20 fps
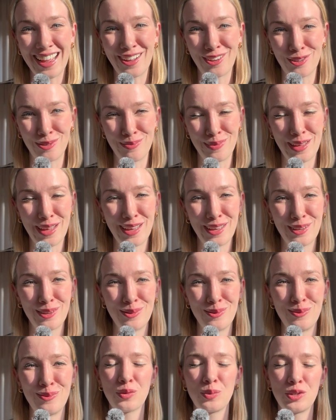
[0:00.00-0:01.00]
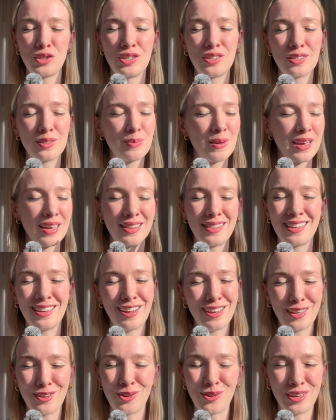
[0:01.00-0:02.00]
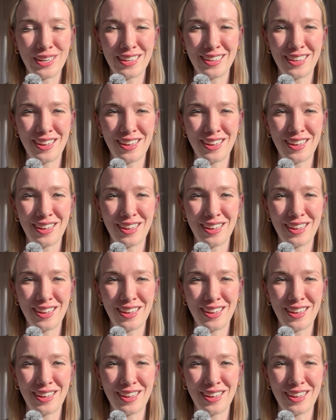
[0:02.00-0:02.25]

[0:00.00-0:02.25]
Eckelberg, which inspired the iconic